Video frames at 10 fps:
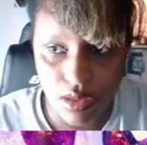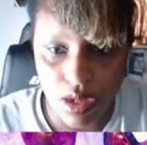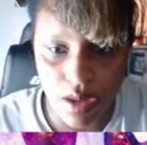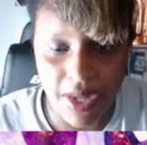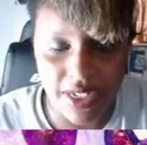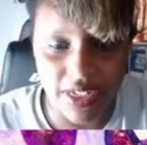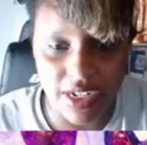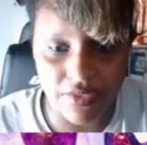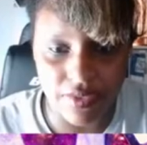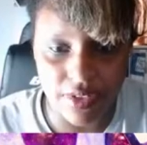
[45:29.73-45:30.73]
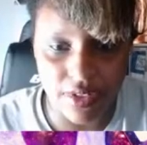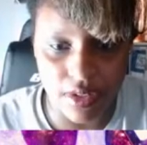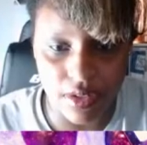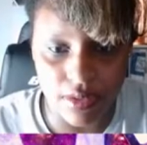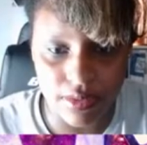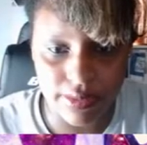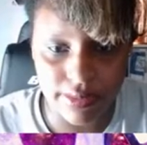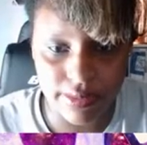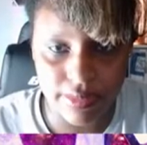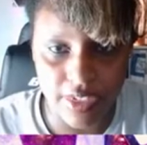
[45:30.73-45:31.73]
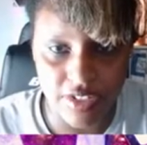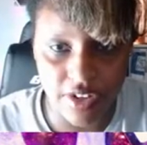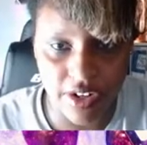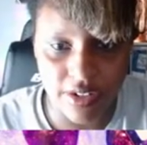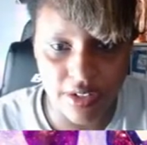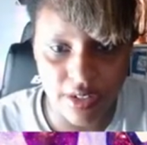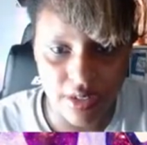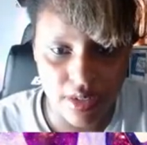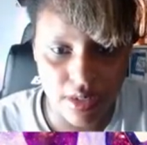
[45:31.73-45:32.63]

I'm about to die from this alone. That's crazy.